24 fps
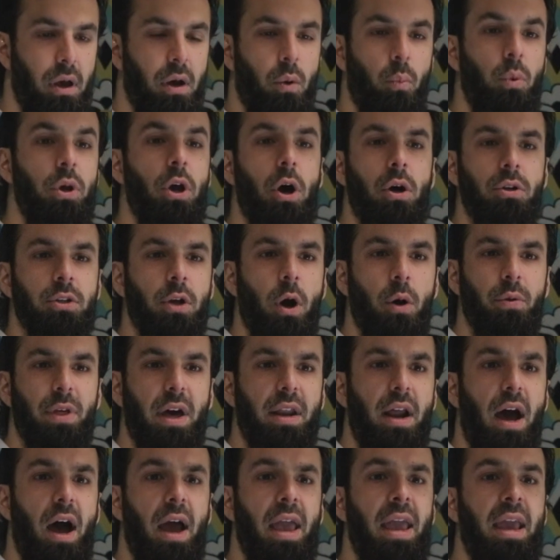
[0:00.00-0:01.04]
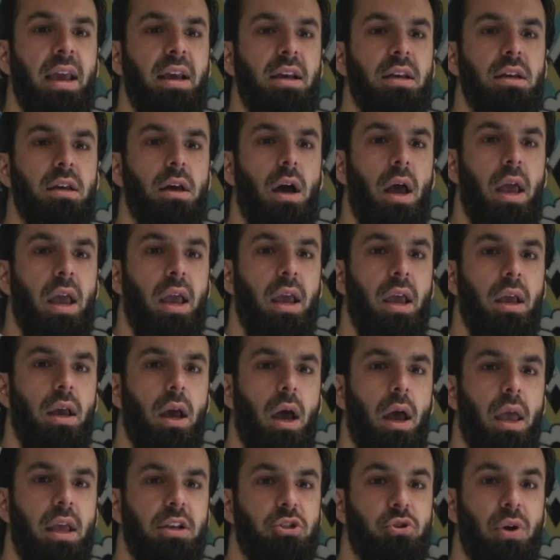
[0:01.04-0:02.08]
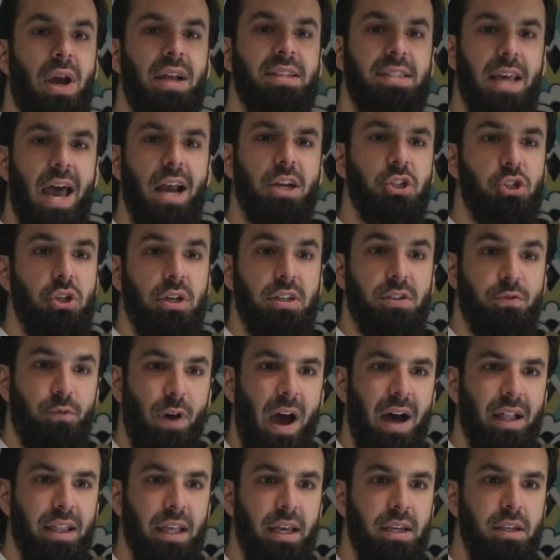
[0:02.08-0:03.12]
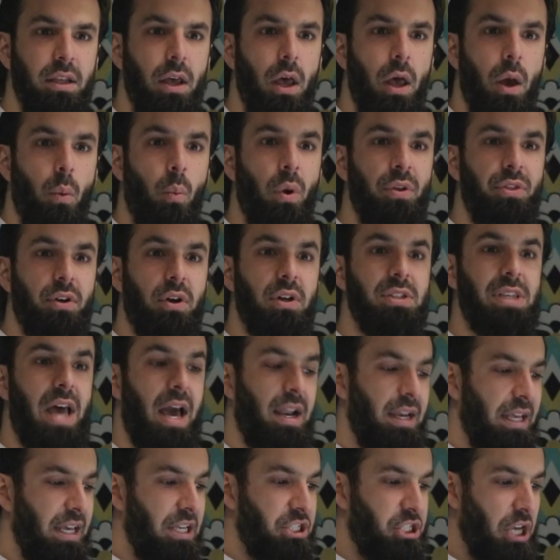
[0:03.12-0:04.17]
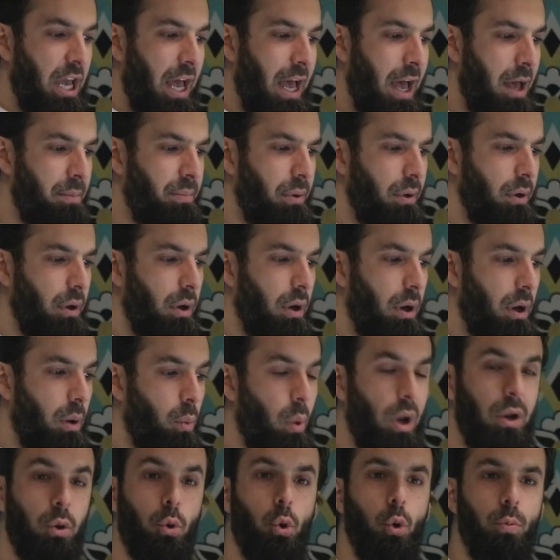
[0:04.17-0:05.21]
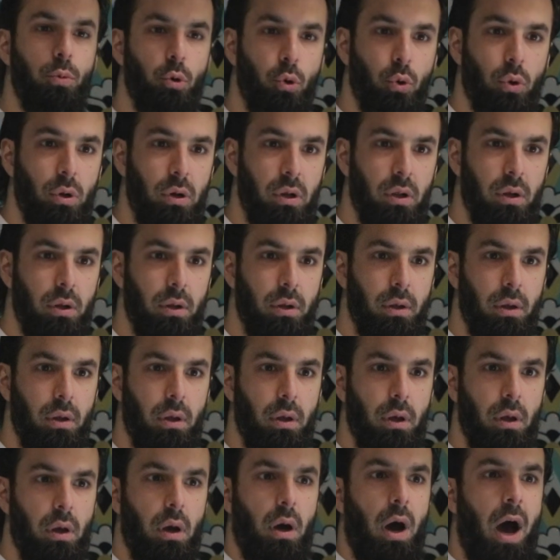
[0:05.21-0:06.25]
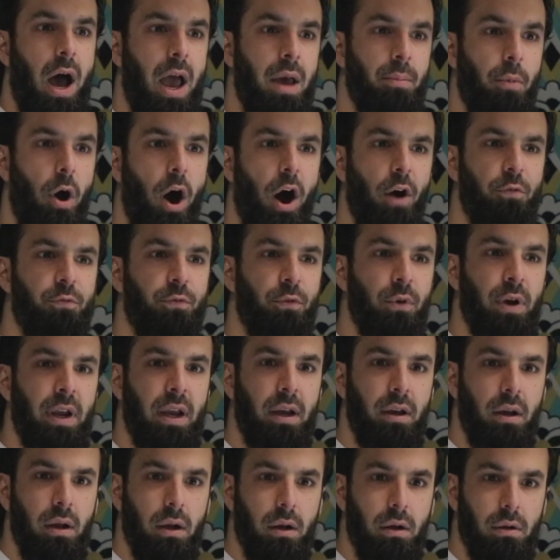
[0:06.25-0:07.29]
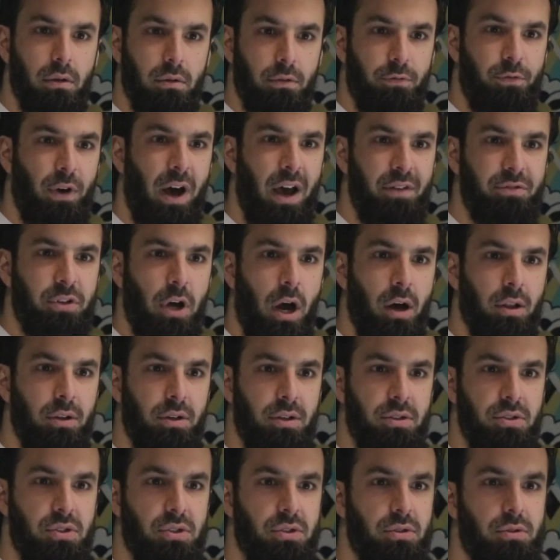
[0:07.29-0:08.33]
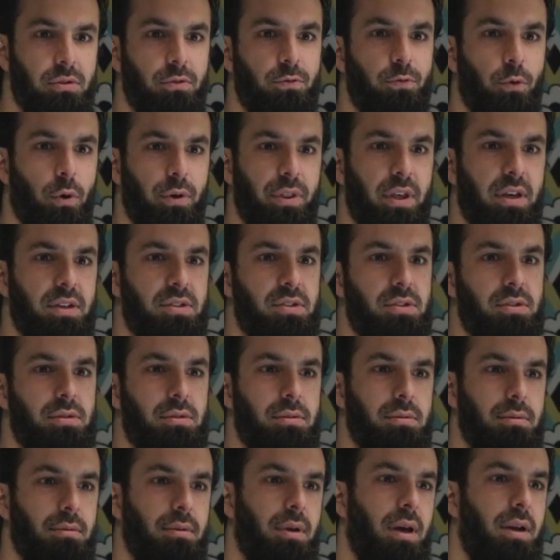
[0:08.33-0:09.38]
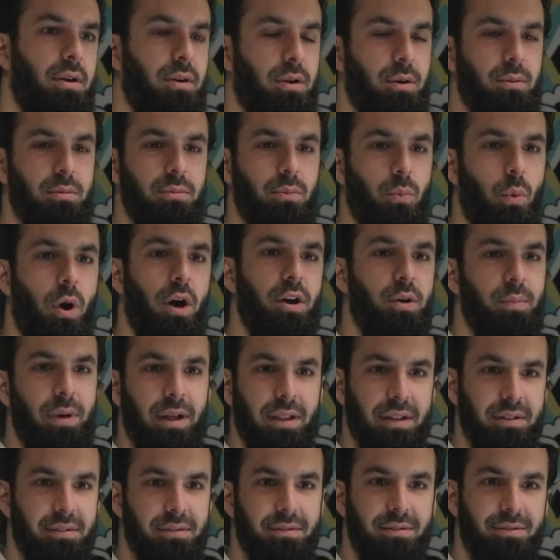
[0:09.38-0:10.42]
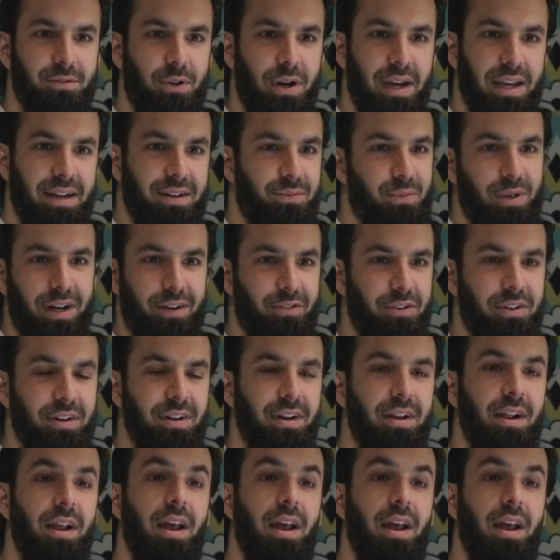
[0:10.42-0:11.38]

We all know that a transaction is valid when there is al-ijab wal-qubul. I am offering $5 for this, I don't know, watermelon, right? Whatever.